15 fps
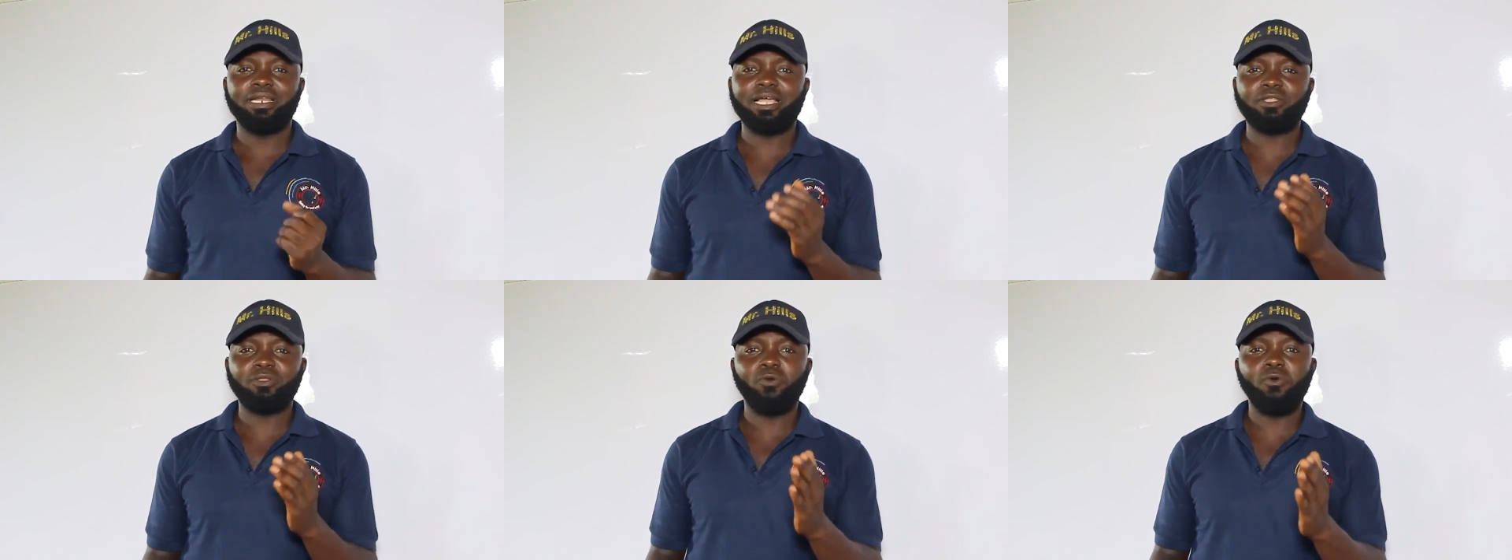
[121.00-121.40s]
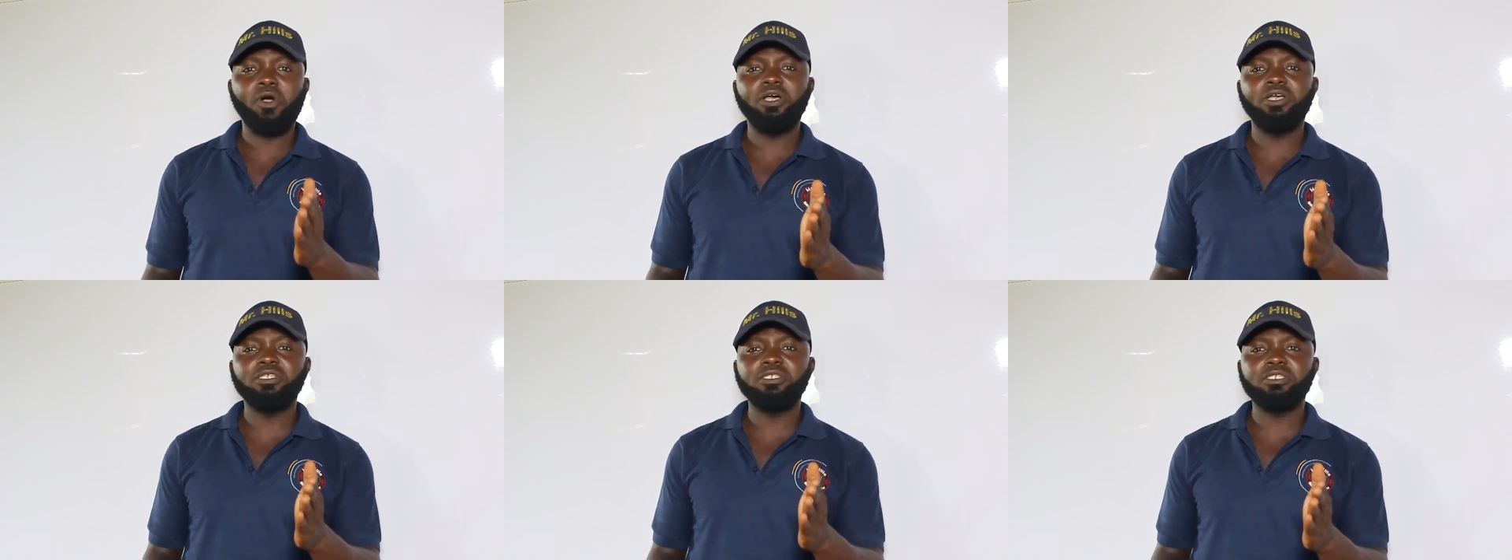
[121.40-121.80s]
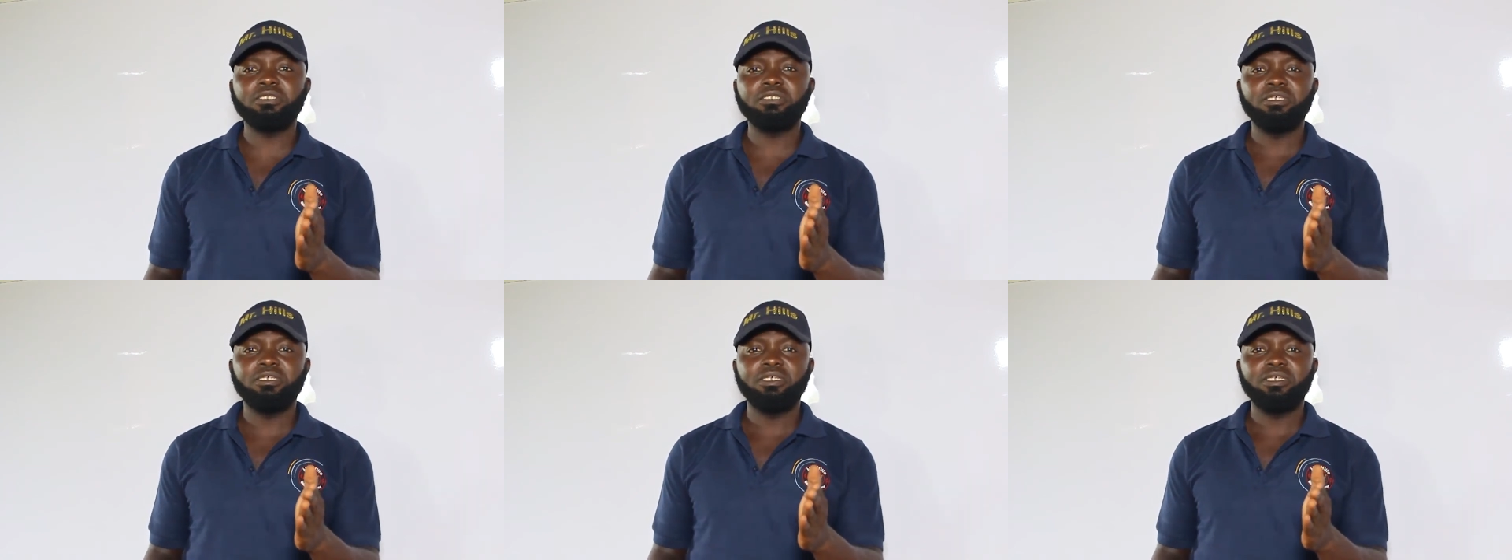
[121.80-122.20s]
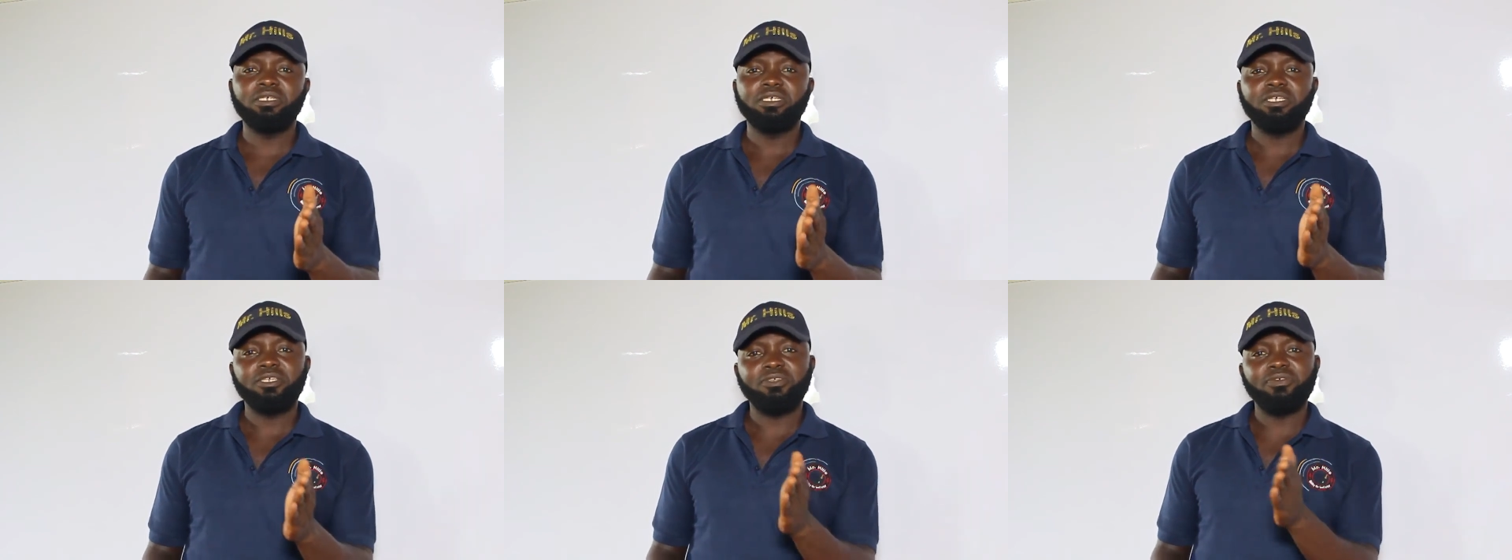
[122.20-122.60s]
That
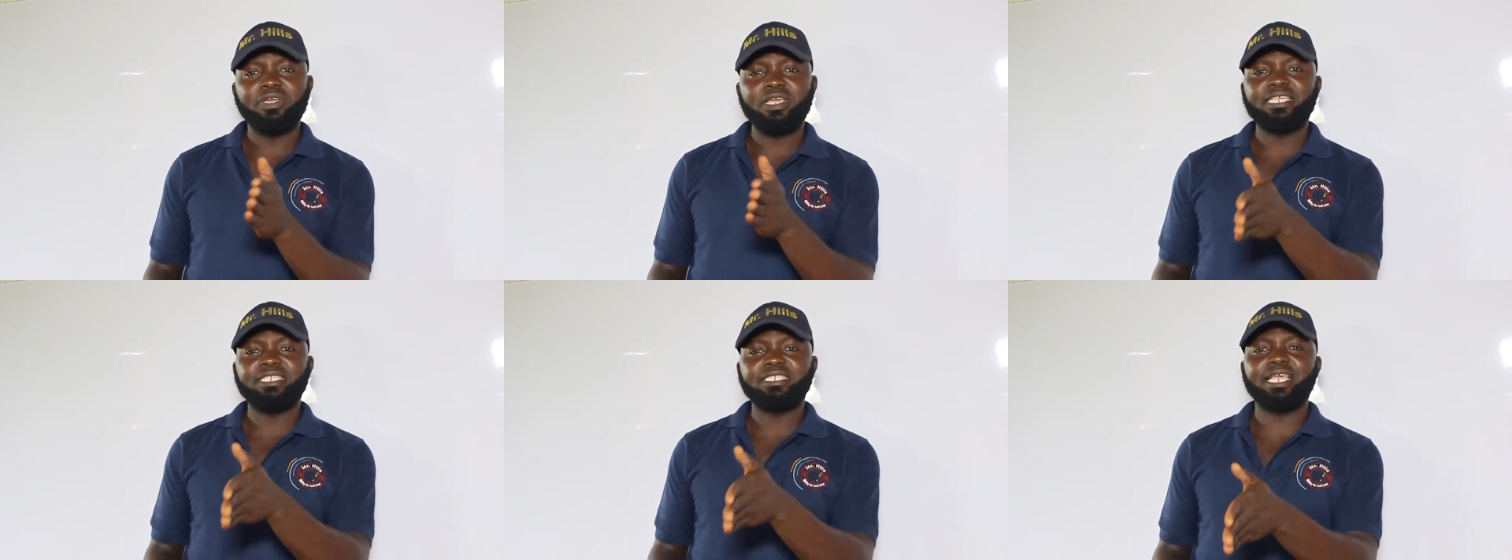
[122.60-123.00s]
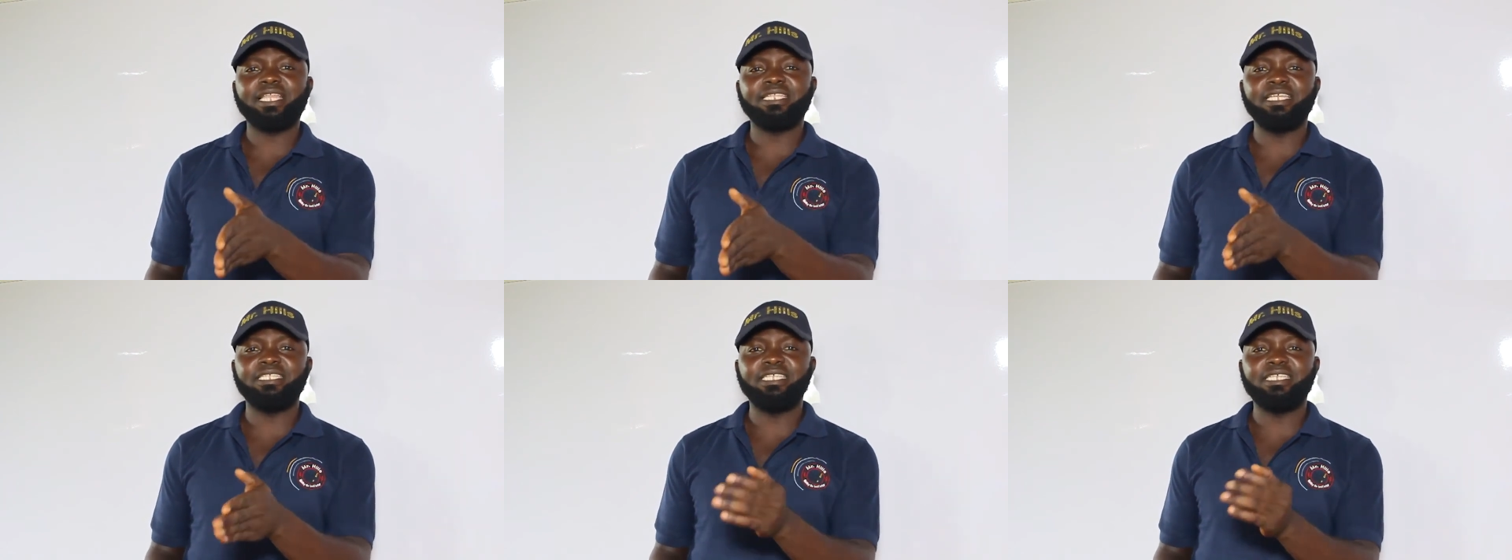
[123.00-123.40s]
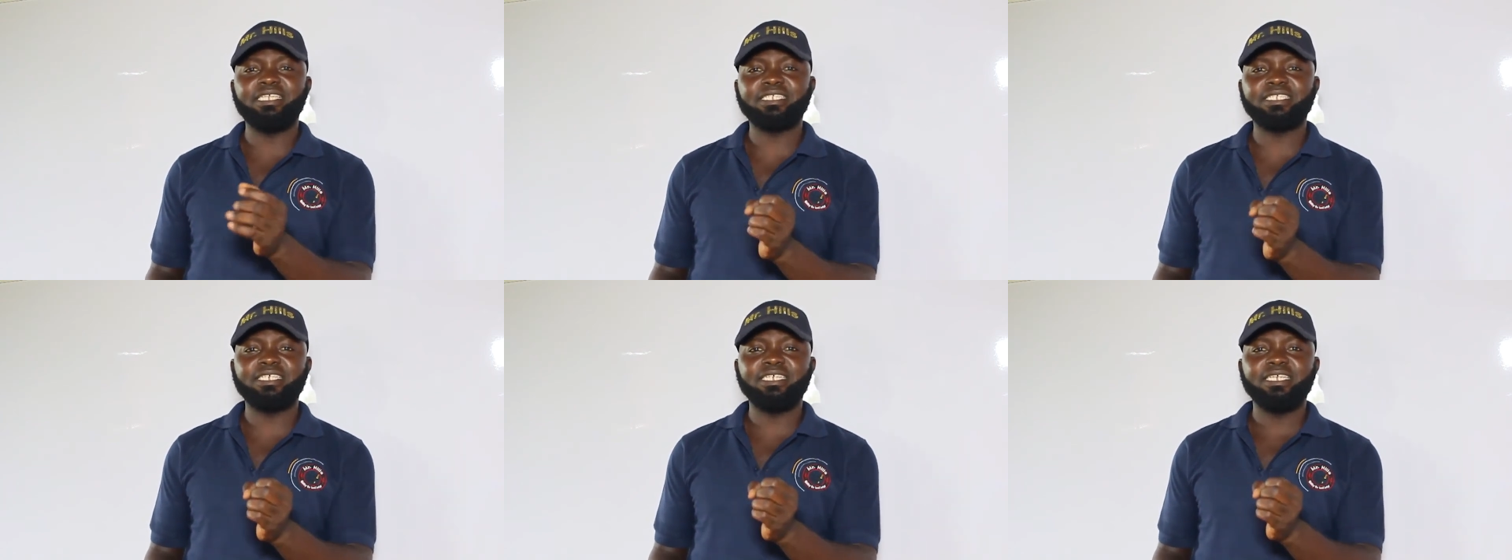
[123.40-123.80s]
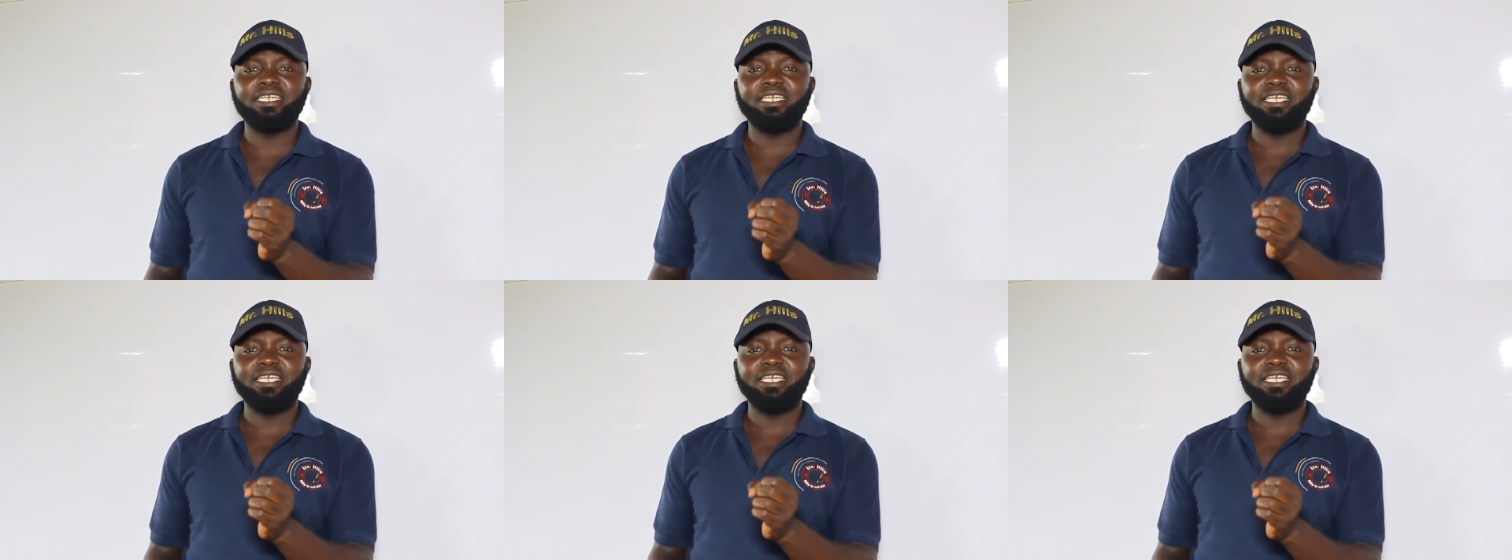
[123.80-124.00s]
once you insert the disc,